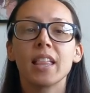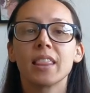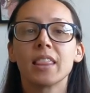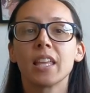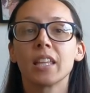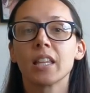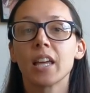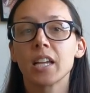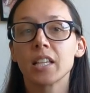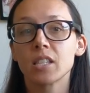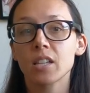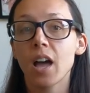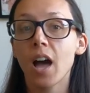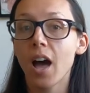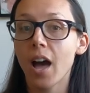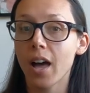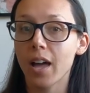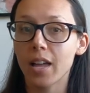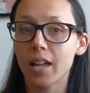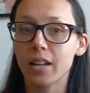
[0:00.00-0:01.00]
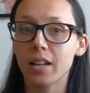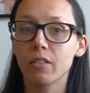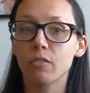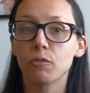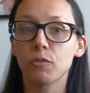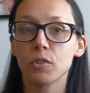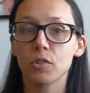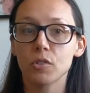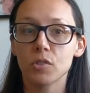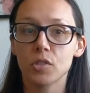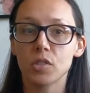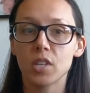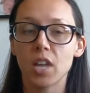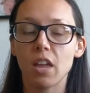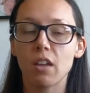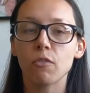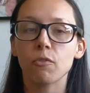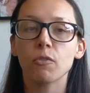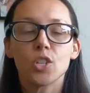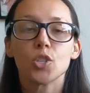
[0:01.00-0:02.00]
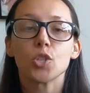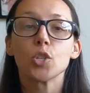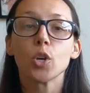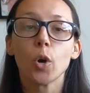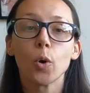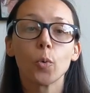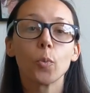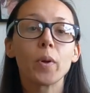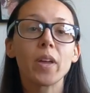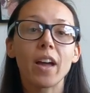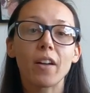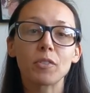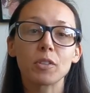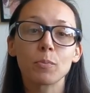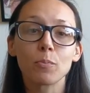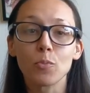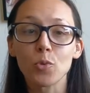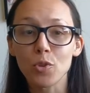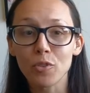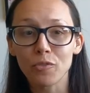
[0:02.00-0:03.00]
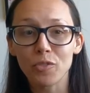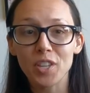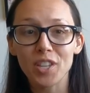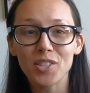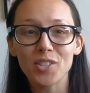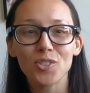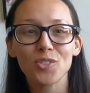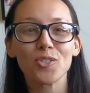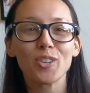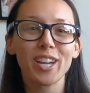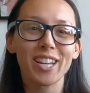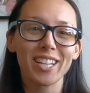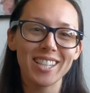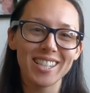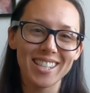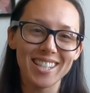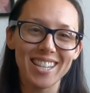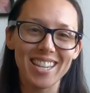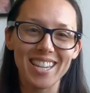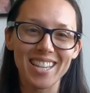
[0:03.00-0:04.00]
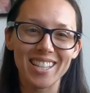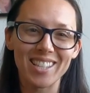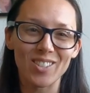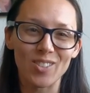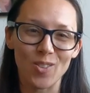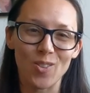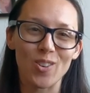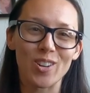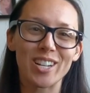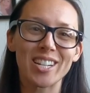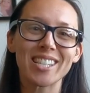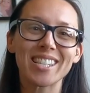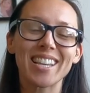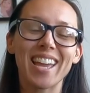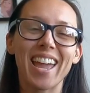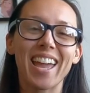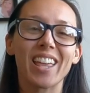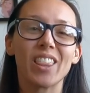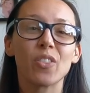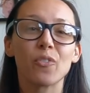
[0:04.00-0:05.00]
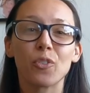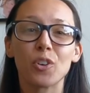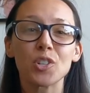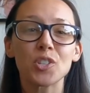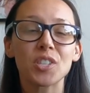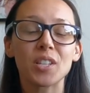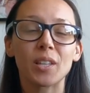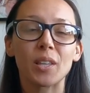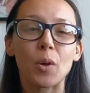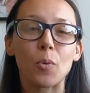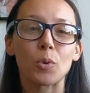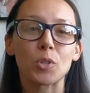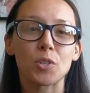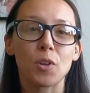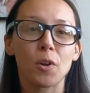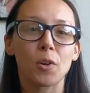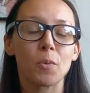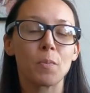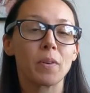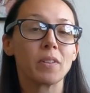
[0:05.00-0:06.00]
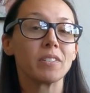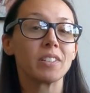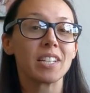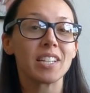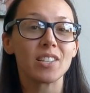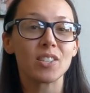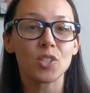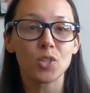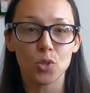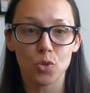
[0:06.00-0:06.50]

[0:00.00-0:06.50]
and they like to hide and feel safe. So we have to move these traits indoors. And the first thing that we'll talk about is